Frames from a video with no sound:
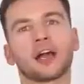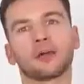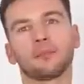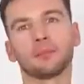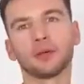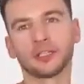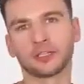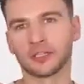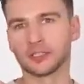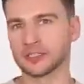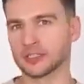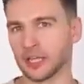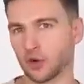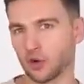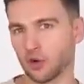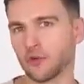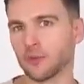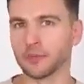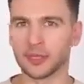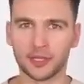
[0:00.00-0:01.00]
and
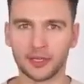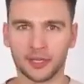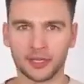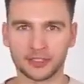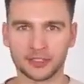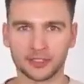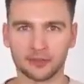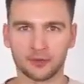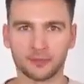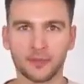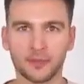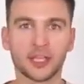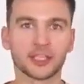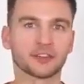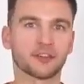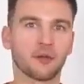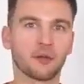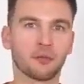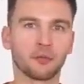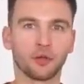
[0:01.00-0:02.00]
beautiful. This was Dr.
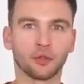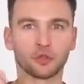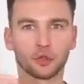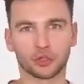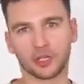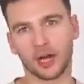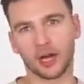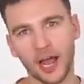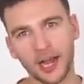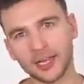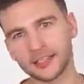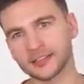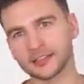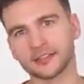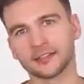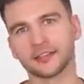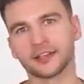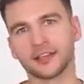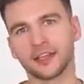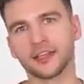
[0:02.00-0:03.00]
Alice with you, and
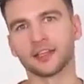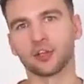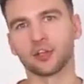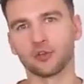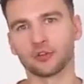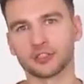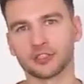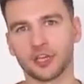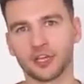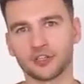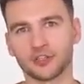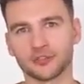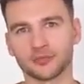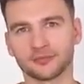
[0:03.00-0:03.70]
see you next time.